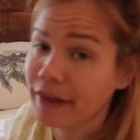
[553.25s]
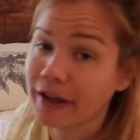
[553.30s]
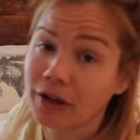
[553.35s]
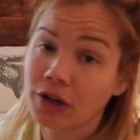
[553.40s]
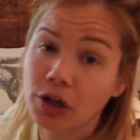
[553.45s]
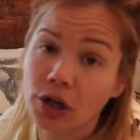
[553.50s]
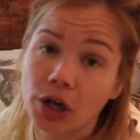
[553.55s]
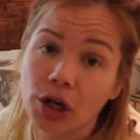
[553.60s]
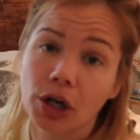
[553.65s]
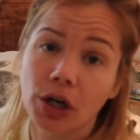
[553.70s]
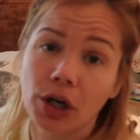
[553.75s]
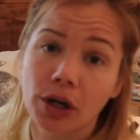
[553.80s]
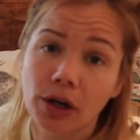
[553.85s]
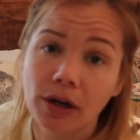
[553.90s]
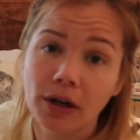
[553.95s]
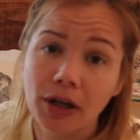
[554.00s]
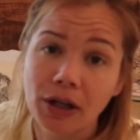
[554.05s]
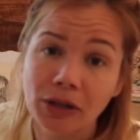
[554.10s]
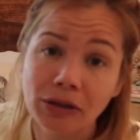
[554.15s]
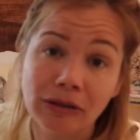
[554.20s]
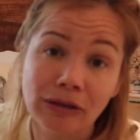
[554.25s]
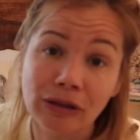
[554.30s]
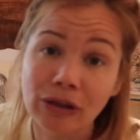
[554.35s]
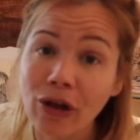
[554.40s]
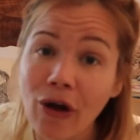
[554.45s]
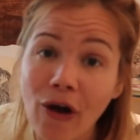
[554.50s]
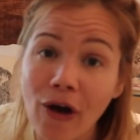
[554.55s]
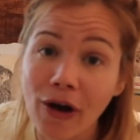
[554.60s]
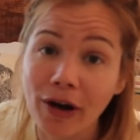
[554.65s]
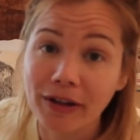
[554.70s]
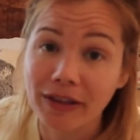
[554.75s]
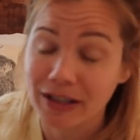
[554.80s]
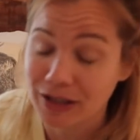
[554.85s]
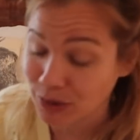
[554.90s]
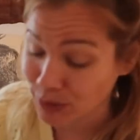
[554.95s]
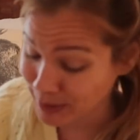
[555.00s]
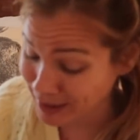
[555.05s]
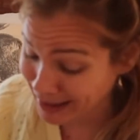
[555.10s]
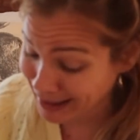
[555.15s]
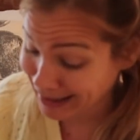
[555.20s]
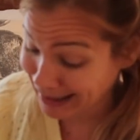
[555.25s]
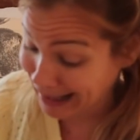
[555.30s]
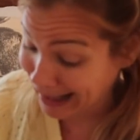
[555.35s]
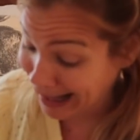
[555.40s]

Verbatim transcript: thicker look. This was a